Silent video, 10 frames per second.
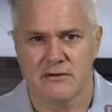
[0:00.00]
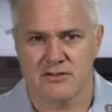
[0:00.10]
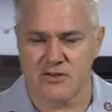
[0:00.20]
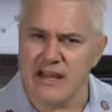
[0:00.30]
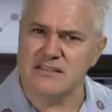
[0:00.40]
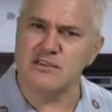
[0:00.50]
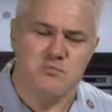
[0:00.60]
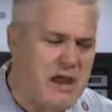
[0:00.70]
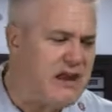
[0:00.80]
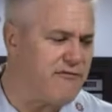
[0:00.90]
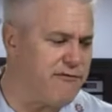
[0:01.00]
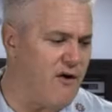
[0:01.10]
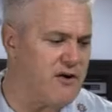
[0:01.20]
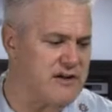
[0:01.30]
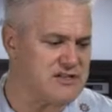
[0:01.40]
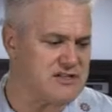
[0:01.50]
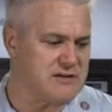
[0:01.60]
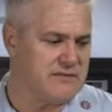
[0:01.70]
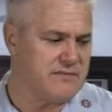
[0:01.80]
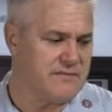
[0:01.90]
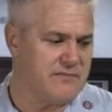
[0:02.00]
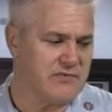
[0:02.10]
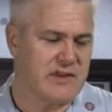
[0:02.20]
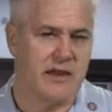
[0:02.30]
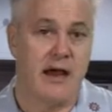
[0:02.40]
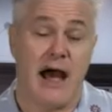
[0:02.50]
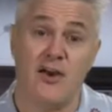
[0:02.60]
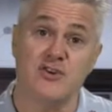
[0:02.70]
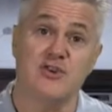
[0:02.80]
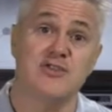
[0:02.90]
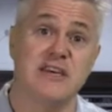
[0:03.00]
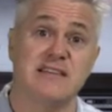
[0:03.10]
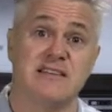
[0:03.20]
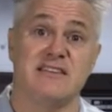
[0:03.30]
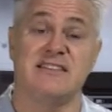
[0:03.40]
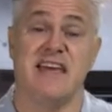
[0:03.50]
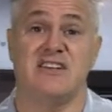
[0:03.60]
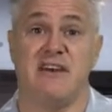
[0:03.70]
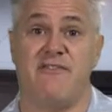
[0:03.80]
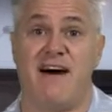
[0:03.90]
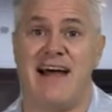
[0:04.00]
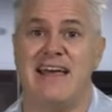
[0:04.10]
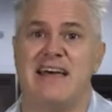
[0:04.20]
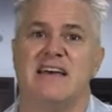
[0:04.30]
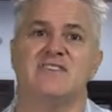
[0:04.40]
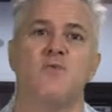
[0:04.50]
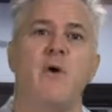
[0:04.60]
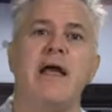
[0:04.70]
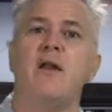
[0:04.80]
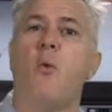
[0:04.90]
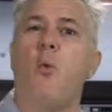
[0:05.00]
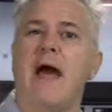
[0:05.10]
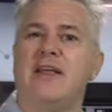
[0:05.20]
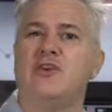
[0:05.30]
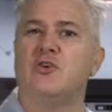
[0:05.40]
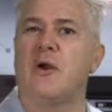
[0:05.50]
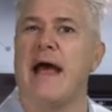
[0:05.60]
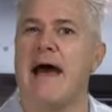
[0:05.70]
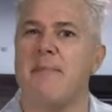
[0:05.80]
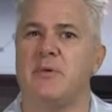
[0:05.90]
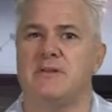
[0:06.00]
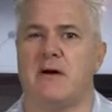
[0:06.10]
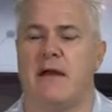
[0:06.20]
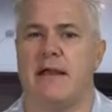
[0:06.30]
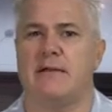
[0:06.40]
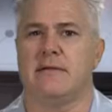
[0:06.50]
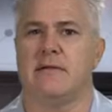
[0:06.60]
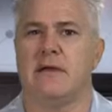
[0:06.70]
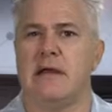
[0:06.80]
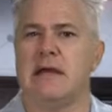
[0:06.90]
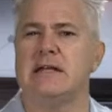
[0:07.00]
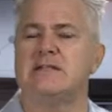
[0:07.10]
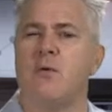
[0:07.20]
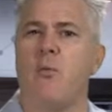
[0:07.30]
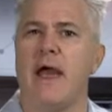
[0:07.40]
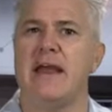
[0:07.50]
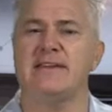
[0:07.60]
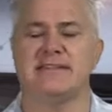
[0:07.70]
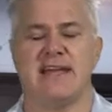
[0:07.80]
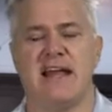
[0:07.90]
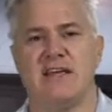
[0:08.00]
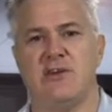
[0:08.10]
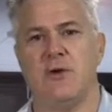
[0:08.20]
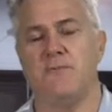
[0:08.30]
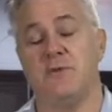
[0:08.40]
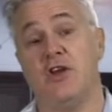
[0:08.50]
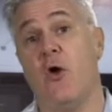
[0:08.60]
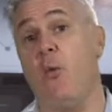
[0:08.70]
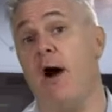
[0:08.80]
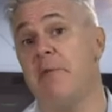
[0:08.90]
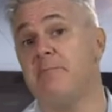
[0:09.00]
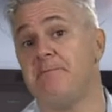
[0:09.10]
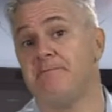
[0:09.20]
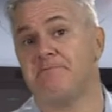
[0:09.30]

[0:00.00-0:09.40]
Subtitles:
So that's its main focus. I also think that the CHFI is a way to whet your appetite. It's a way to say to you, you know what?